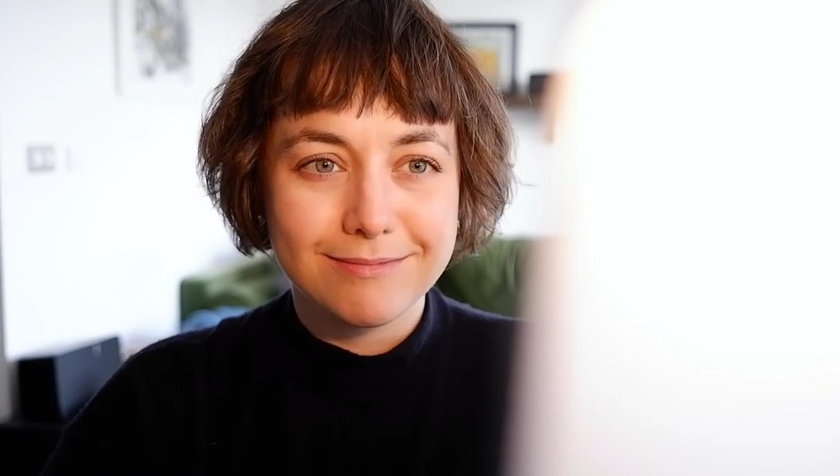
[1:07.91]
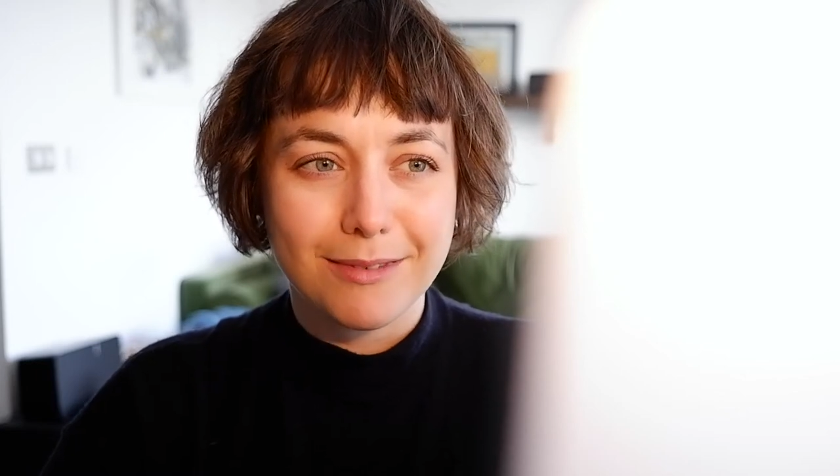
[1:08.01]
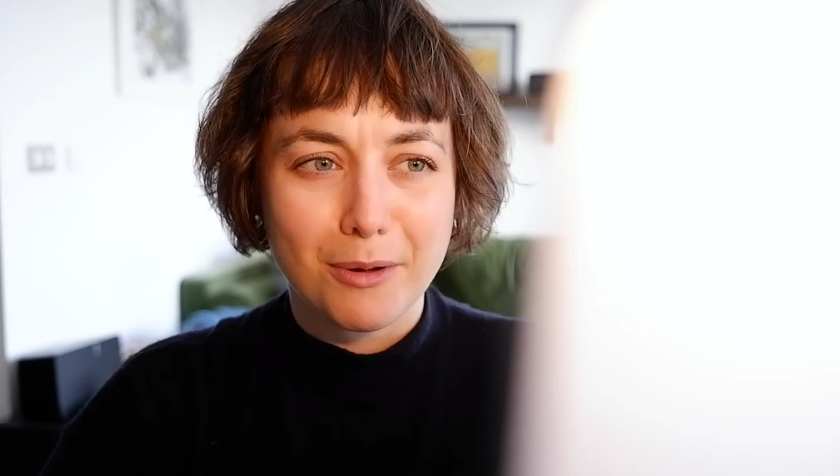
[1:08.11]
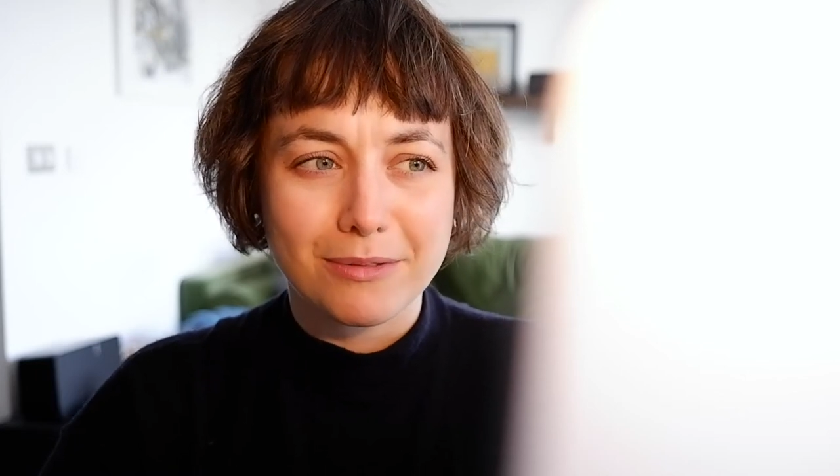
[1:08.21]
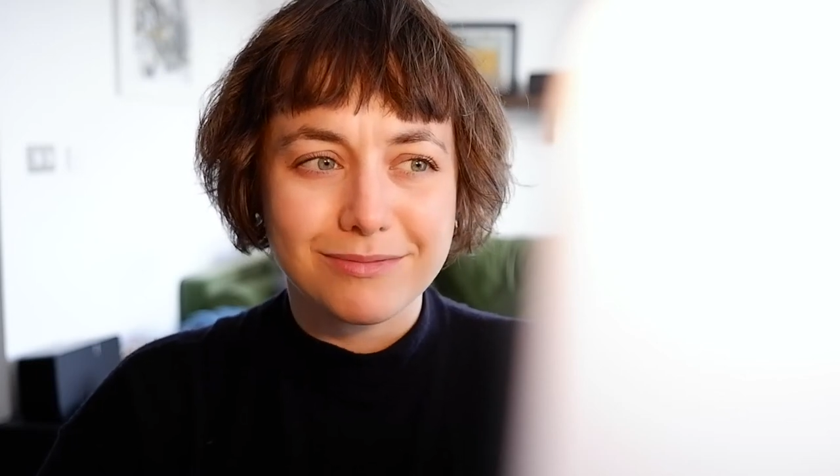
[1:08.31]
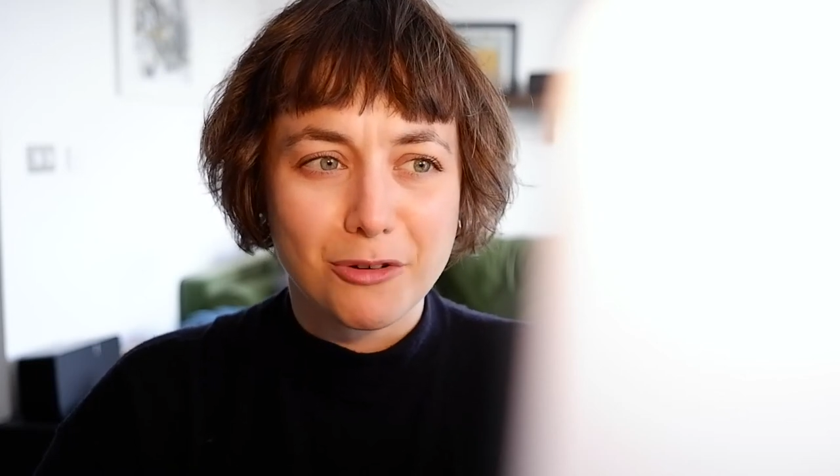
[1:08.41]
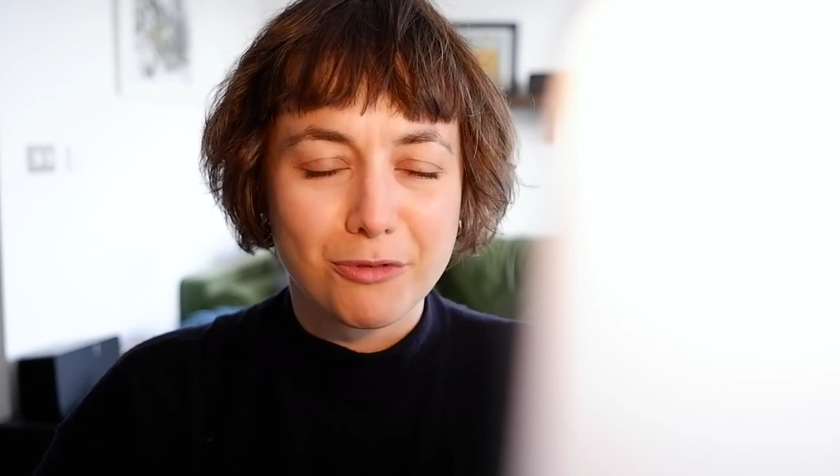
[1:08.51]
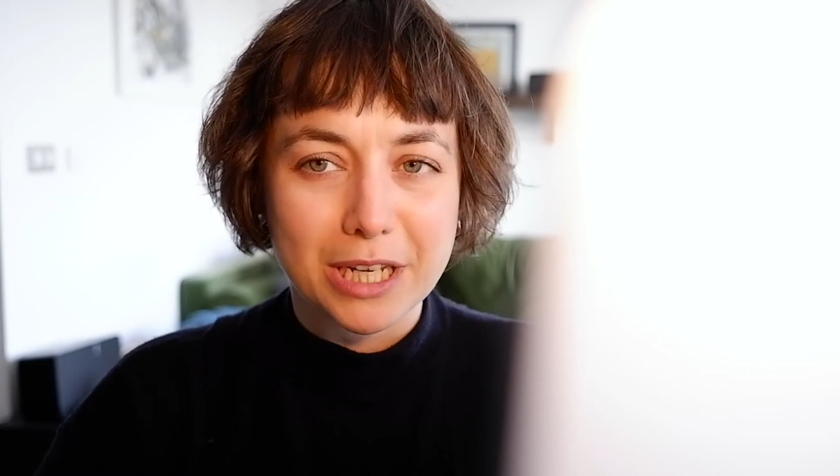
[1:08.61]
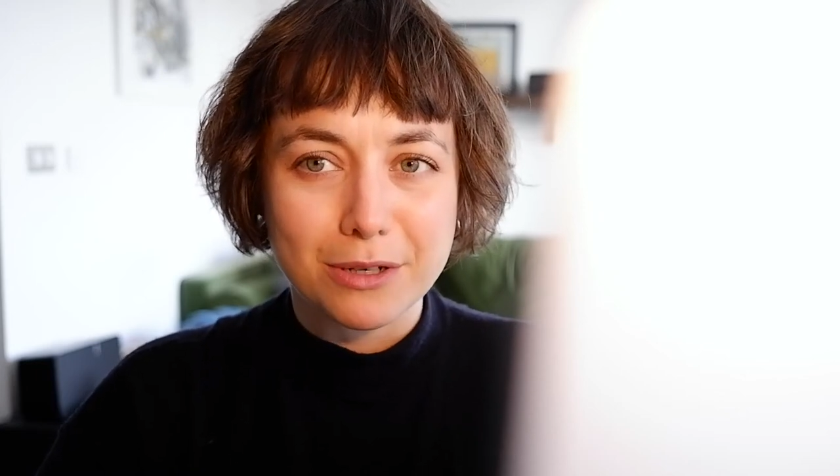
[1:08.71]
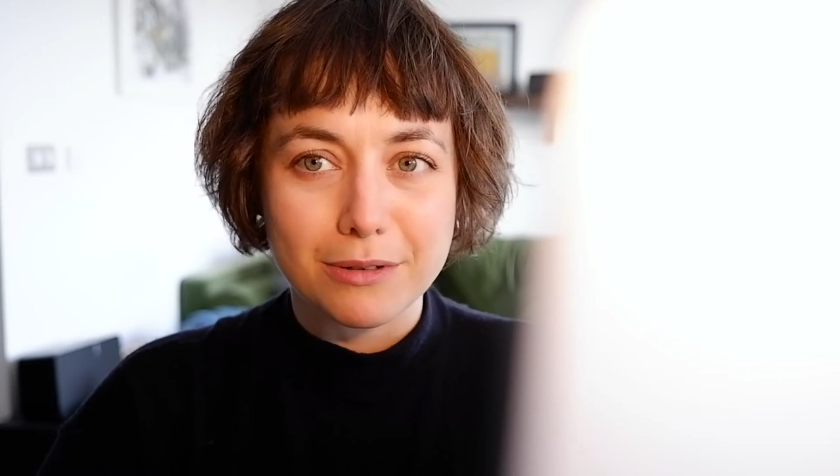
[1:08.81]
or not
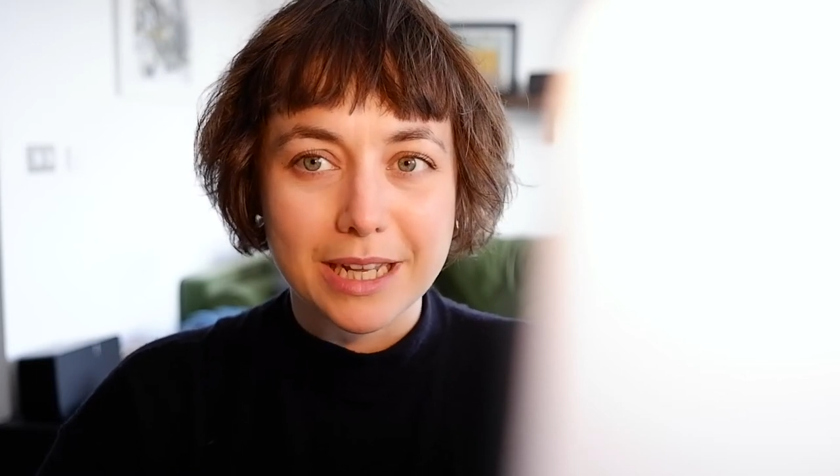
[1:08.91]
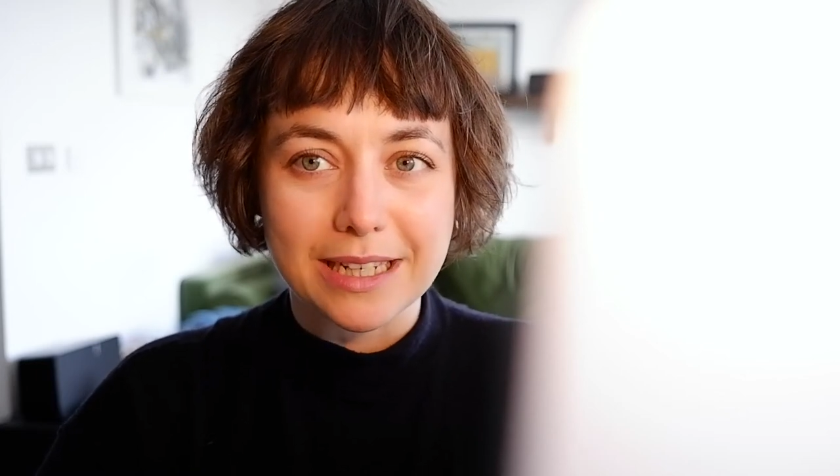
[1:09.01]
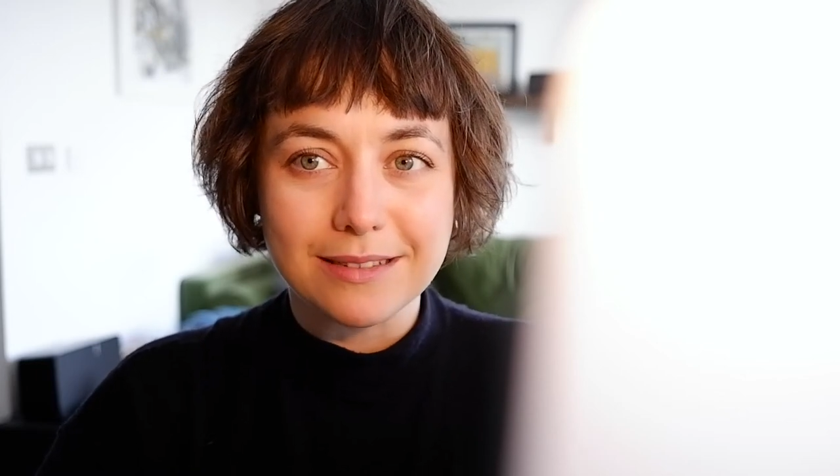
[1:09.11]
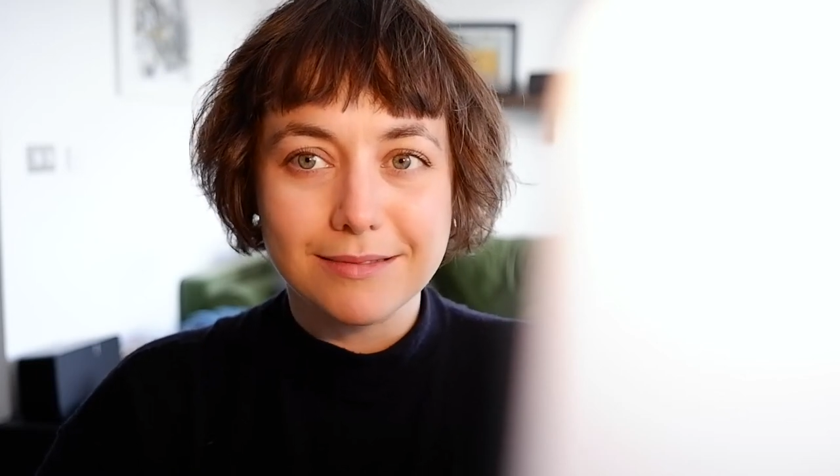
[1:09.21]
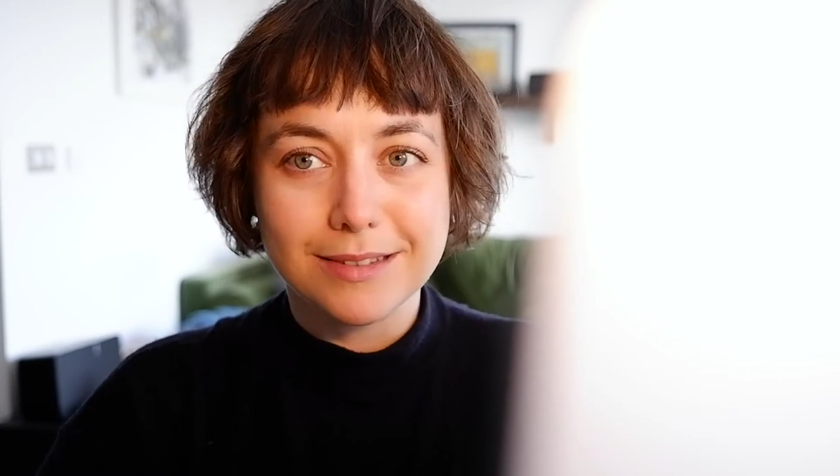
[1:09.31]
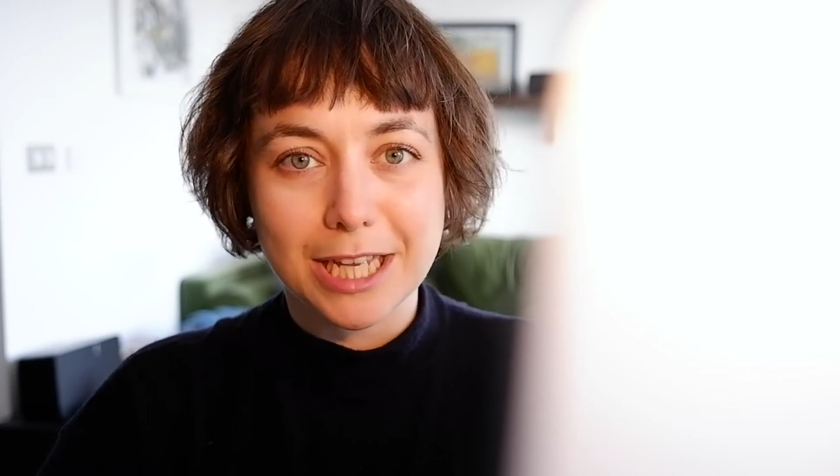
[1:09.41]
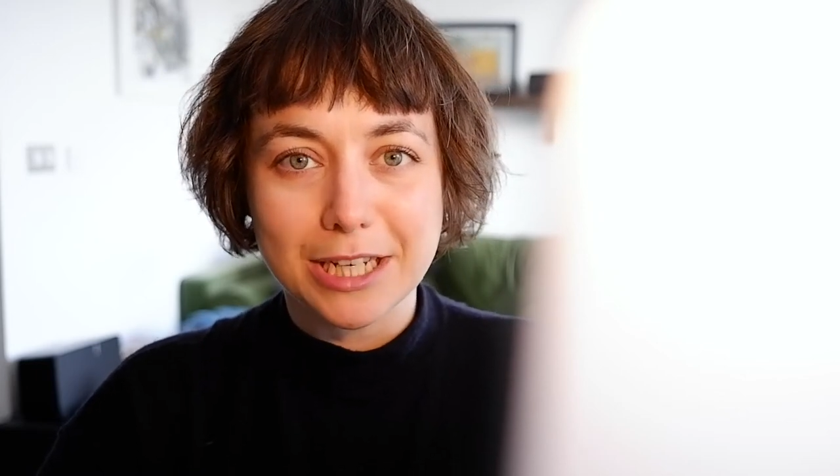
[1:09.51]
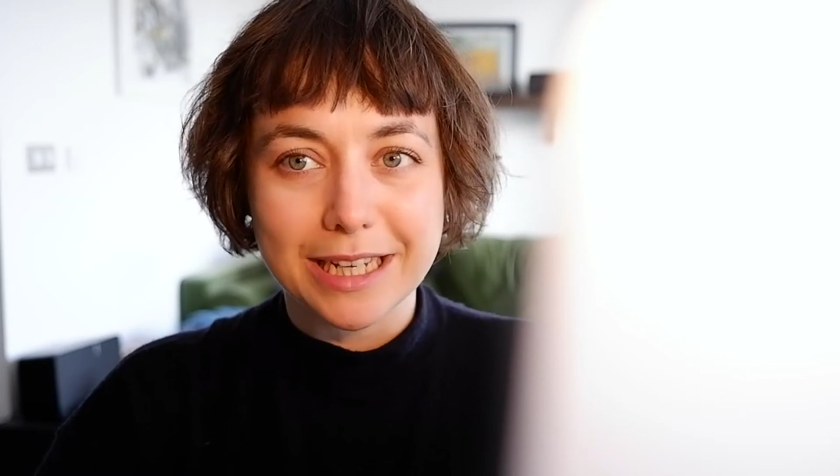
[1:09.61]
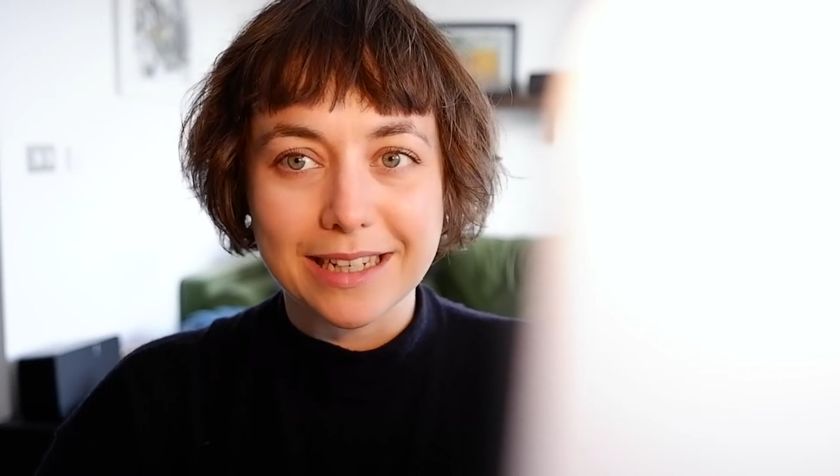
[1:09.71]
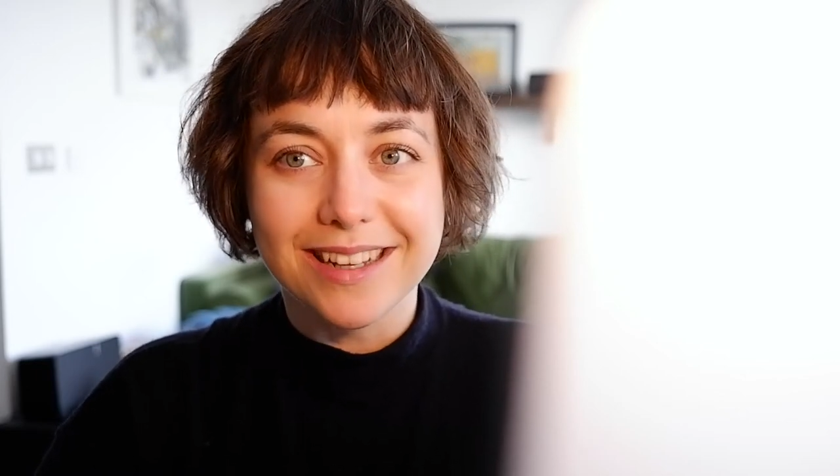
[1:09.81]
really call in,
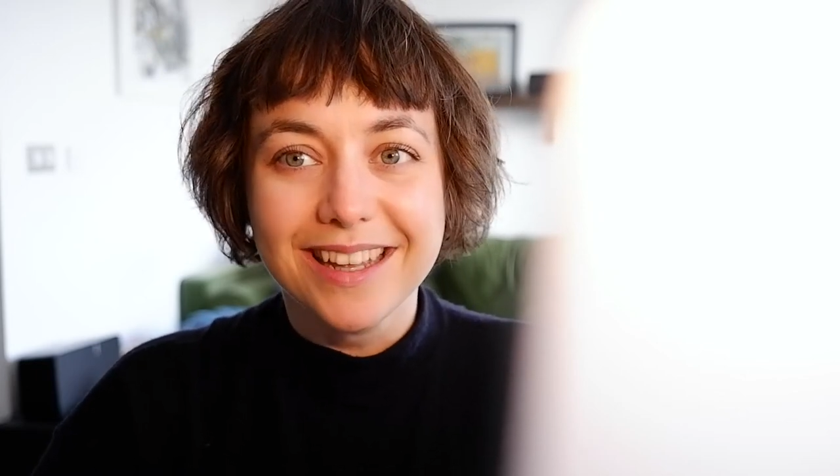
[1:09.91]
send in,